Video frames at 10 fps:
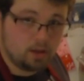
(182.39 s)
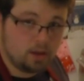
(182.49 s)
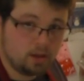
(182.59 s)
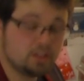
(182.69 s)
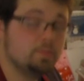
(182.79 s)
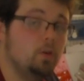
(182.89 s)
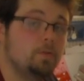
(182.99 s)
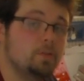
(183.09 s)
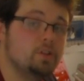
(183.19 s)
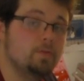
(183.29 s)
In this bowl,
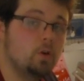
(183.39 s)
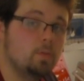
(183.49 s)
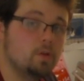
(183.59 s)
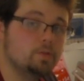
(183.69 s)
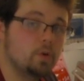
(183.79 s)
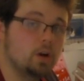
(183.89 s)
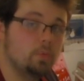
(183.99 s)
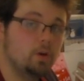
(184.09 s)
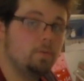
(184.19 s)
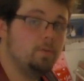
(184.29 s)
first and foremost, we're going to
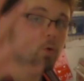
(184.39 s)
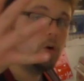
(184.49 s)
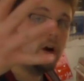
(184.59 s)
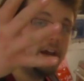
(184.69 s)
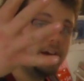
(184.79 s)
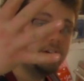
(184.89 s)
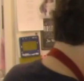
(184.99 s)
put 4 eggs.